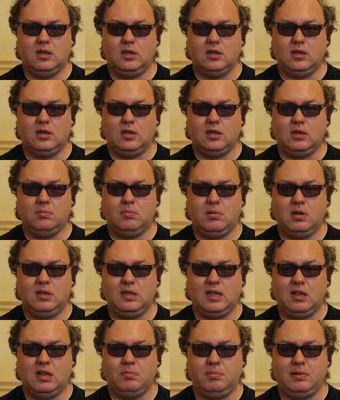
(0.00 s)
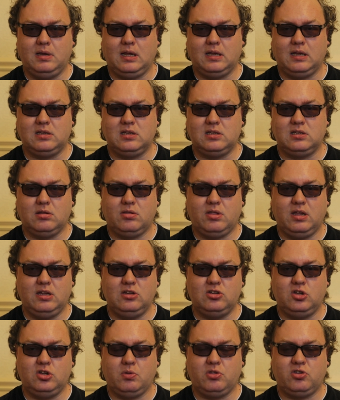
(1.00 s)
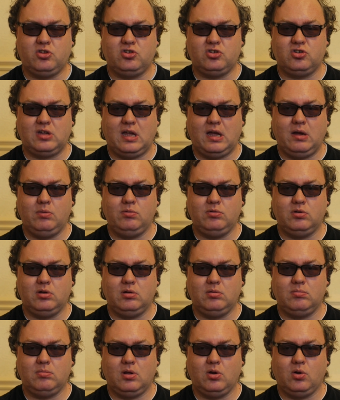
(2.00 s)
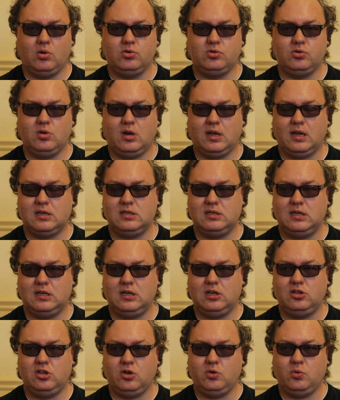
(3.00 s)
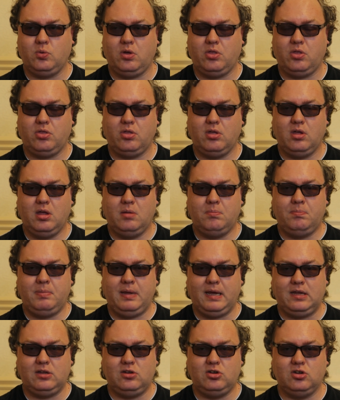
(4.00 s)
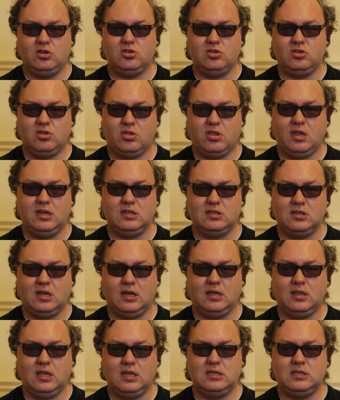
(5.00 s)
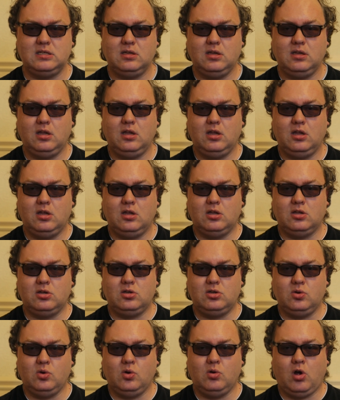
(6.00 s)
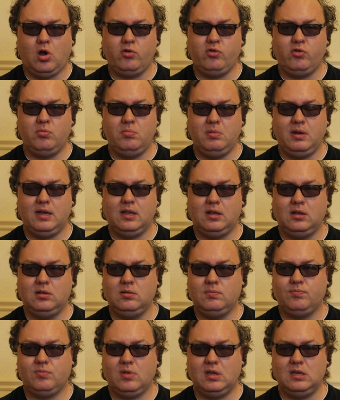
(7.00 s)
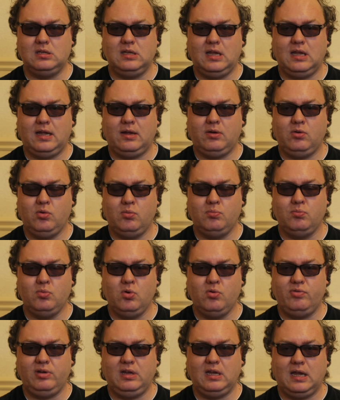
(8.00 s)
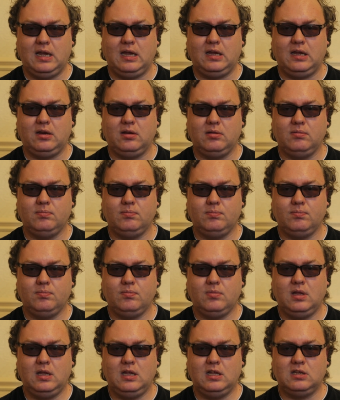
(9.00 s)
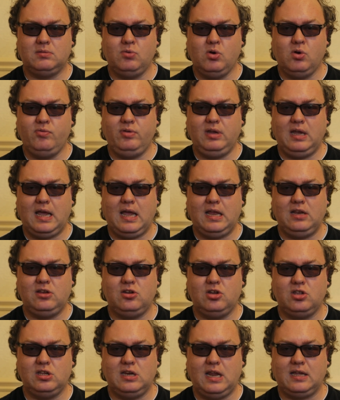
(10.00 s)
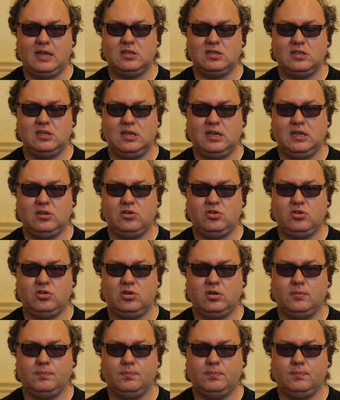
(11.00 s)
Uh, and that'll be like sound and, and also, like I said, to do with pictures and things like this. So Horror Mail is now moving ahead. It's moving ahead to the next stage.